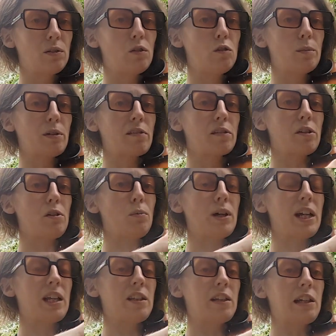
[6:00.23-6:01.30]
almost no
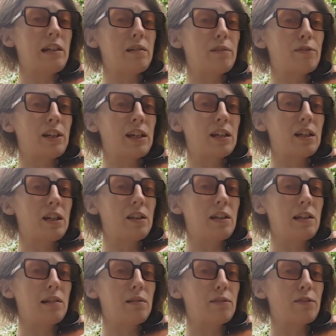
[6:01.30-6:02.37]
weight in the little finger, and the
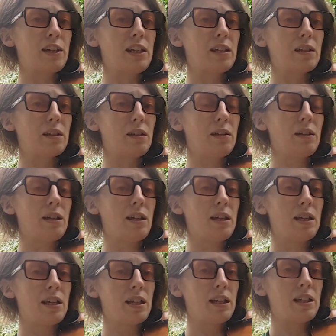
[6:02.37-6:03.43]
little finger
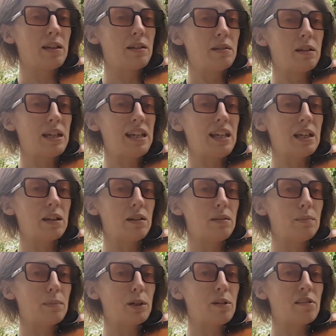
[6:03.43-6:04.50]
here,
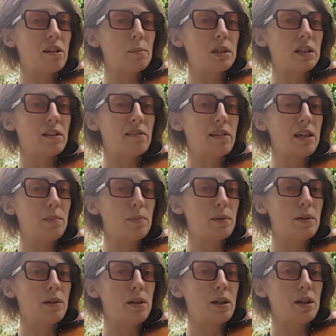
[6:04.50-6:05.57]
because I'm at the tip,
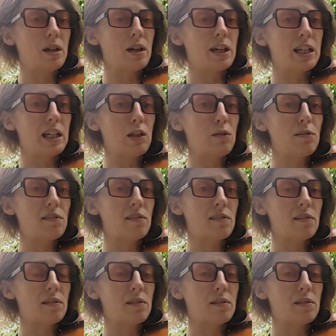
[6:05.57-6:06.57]
I use